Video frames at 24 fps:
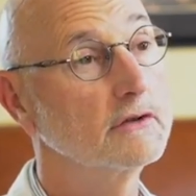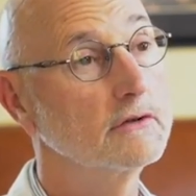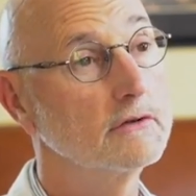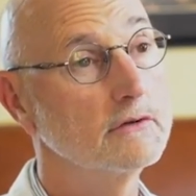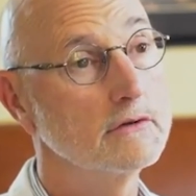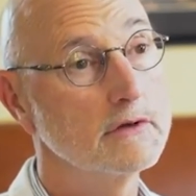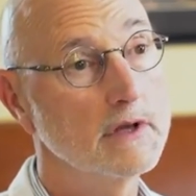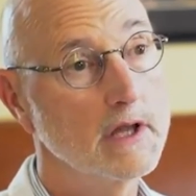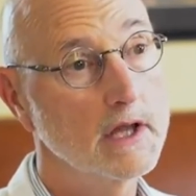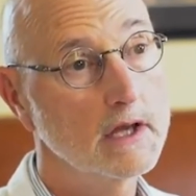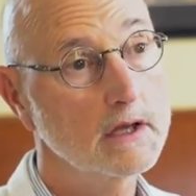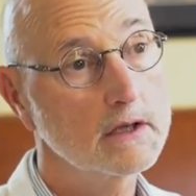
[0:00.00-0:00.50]
in
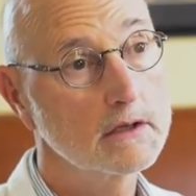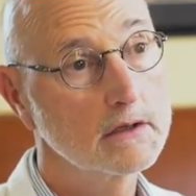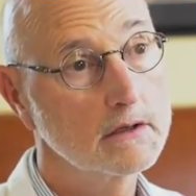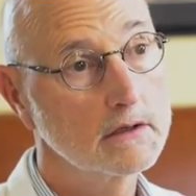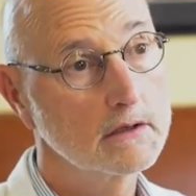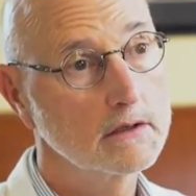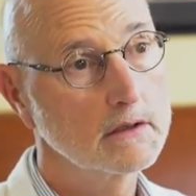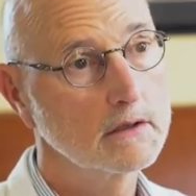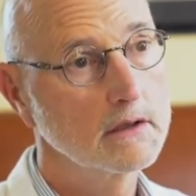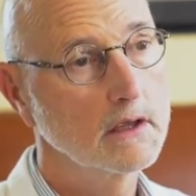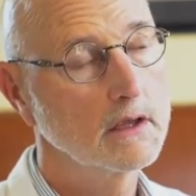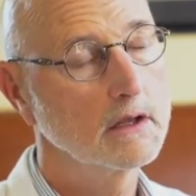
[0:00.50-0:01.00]
her neck
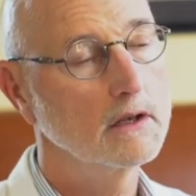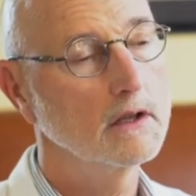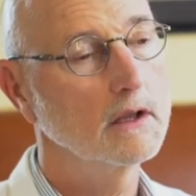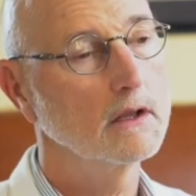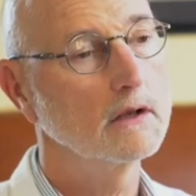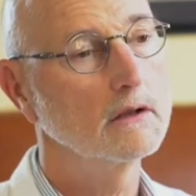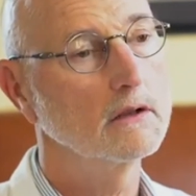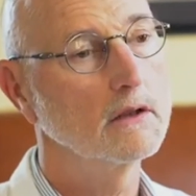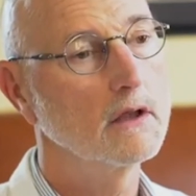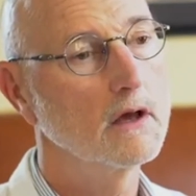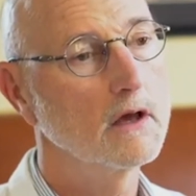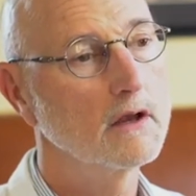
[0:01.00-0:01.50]
and had a
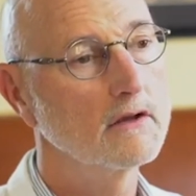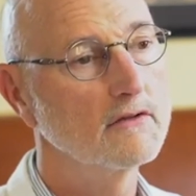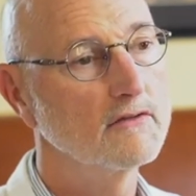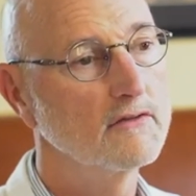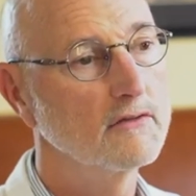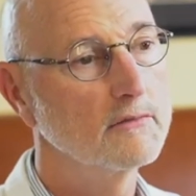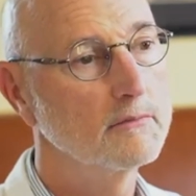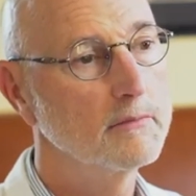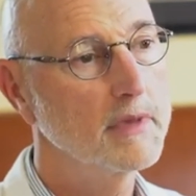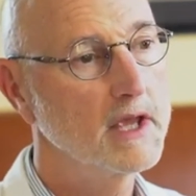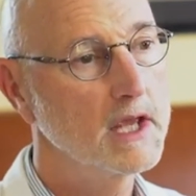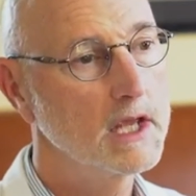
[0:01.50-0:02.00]
lot of
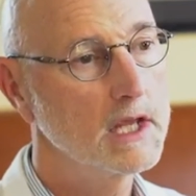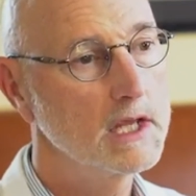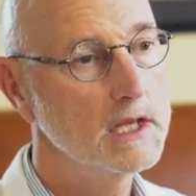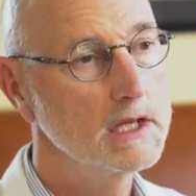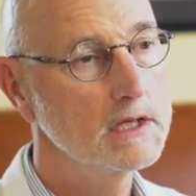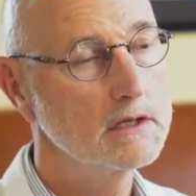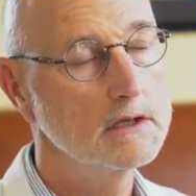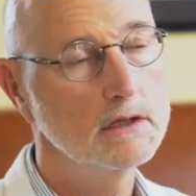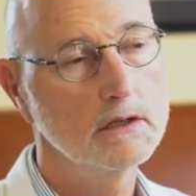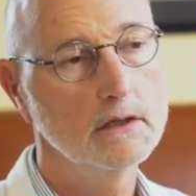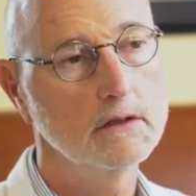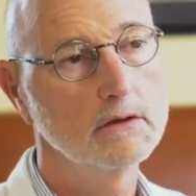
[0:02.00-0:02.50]

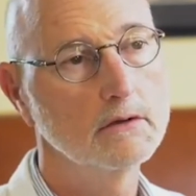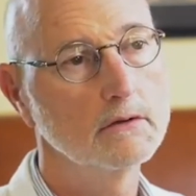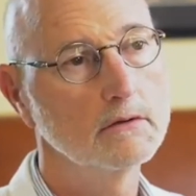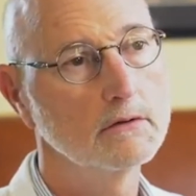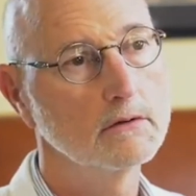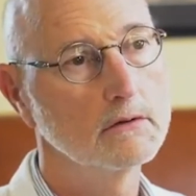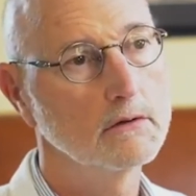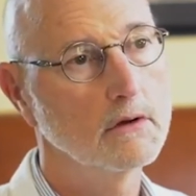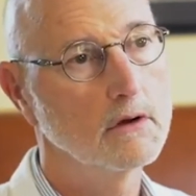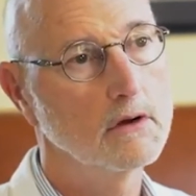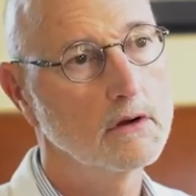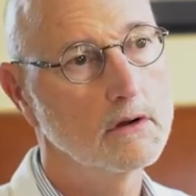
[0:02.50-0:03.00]
pain in
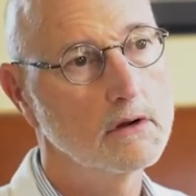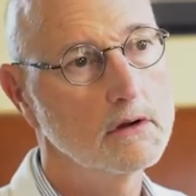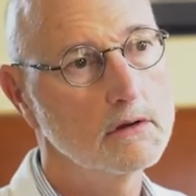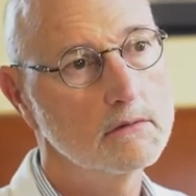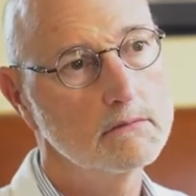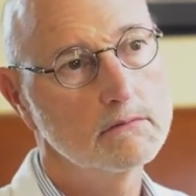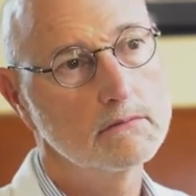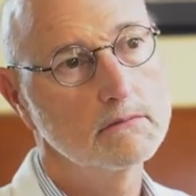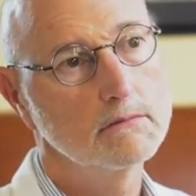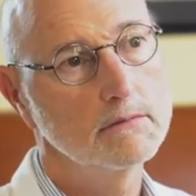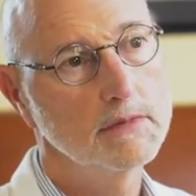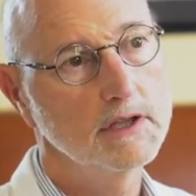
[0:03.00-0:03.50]
her
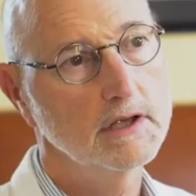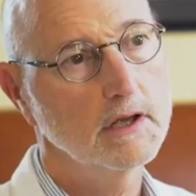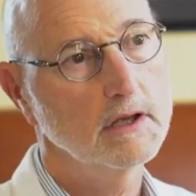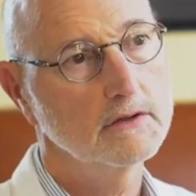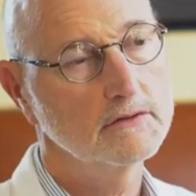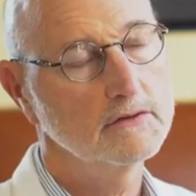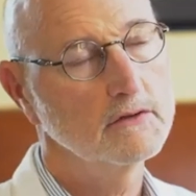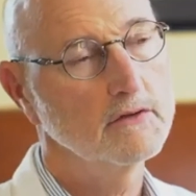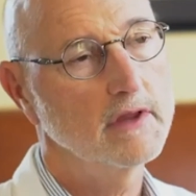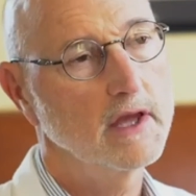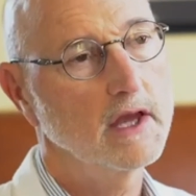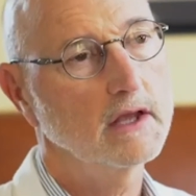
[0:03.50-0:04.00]
arm.
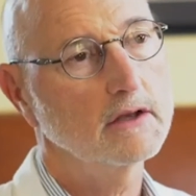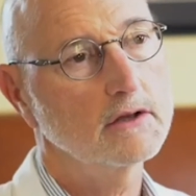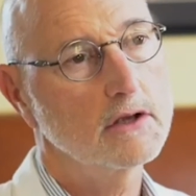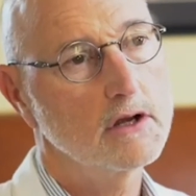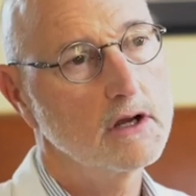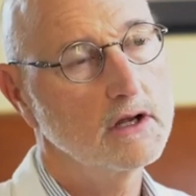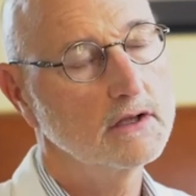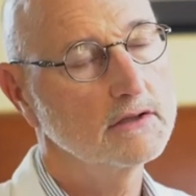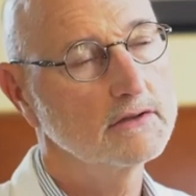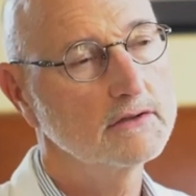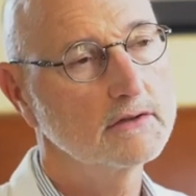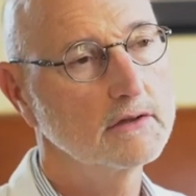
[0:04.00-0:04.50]
Because of that
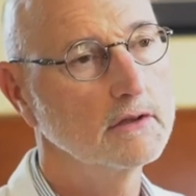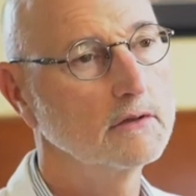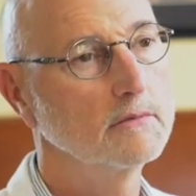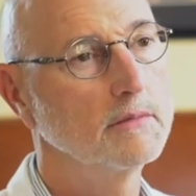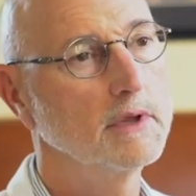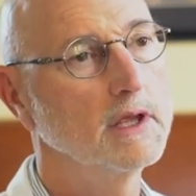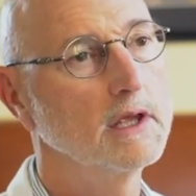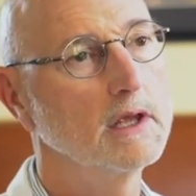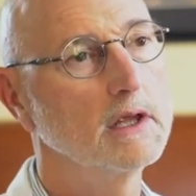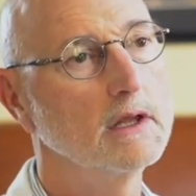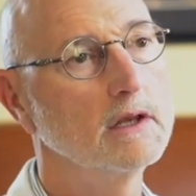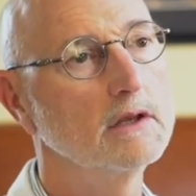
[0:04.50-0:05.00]
constant
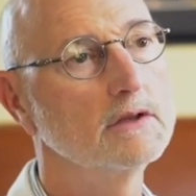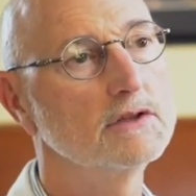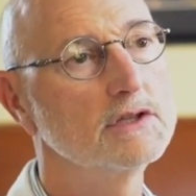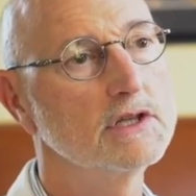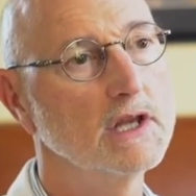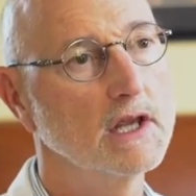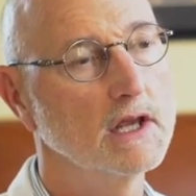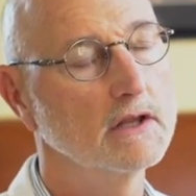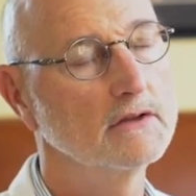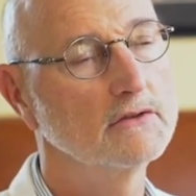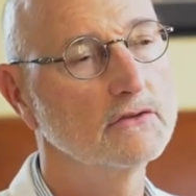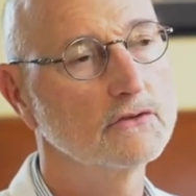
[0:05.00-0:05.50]
pain,
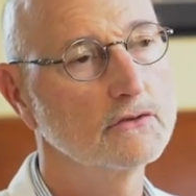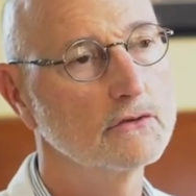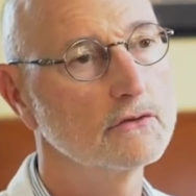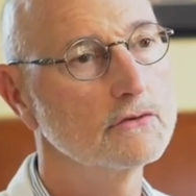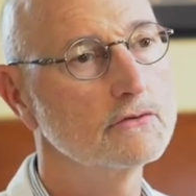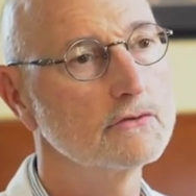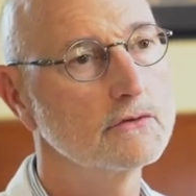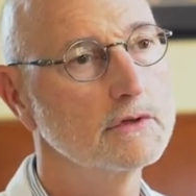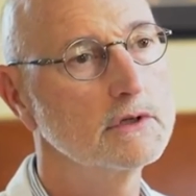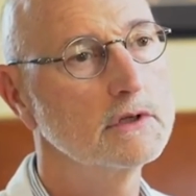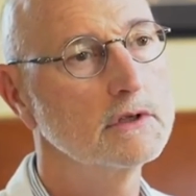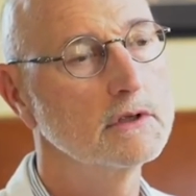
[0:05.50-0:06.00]
she had
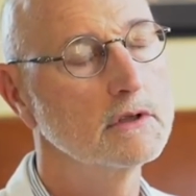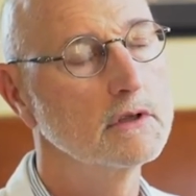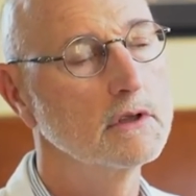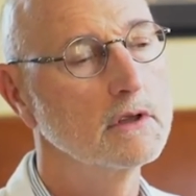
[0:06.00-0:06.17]
surgery.